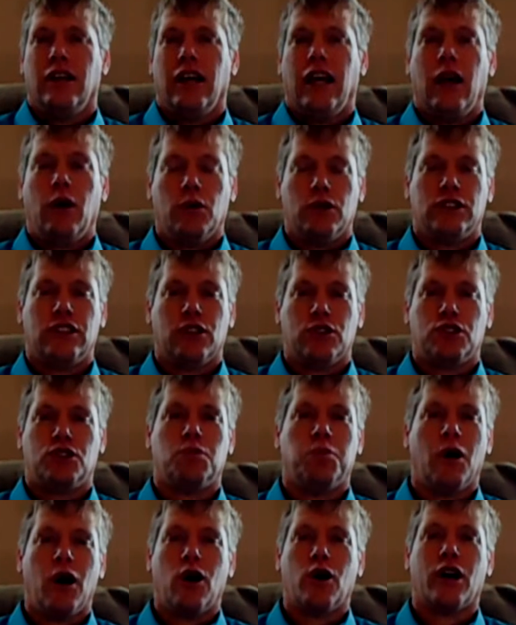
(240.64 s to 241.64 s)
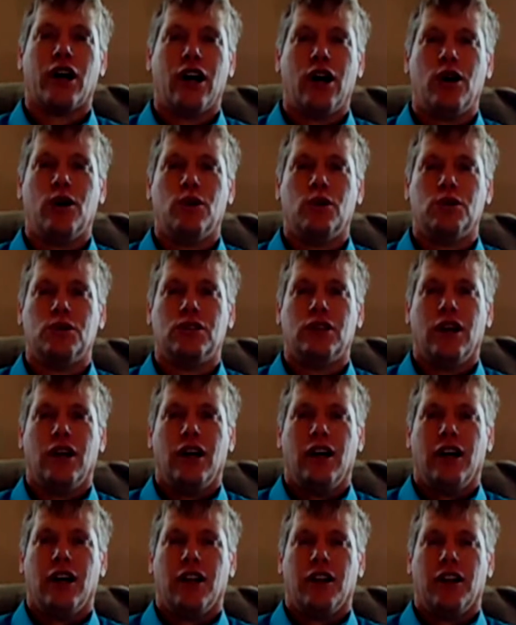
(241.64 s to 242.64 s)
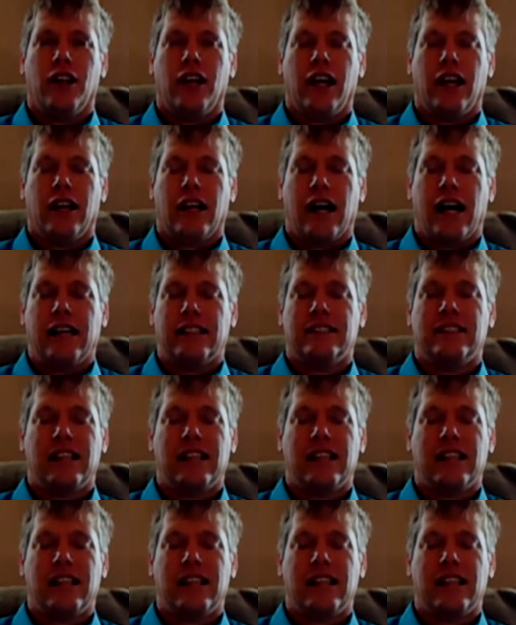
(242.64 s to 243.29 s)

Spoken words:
It was those small goals that I